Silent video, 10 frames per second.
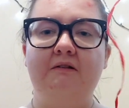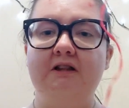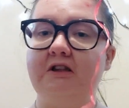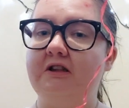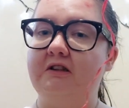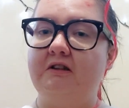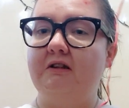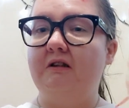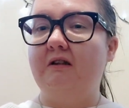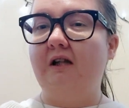this is
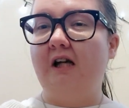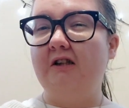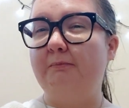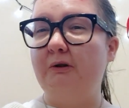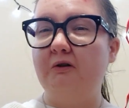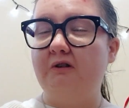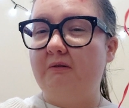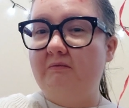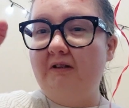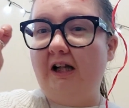the last book
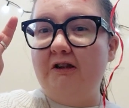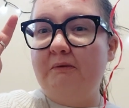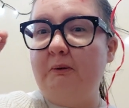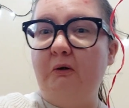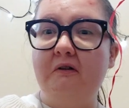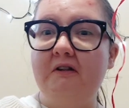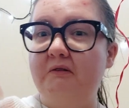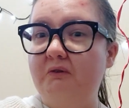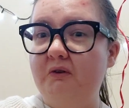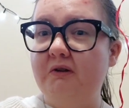
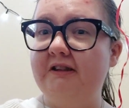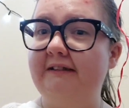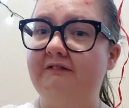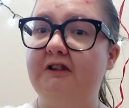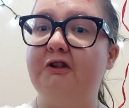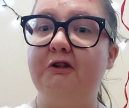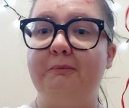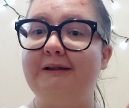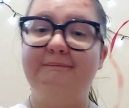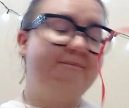that was gifted to me.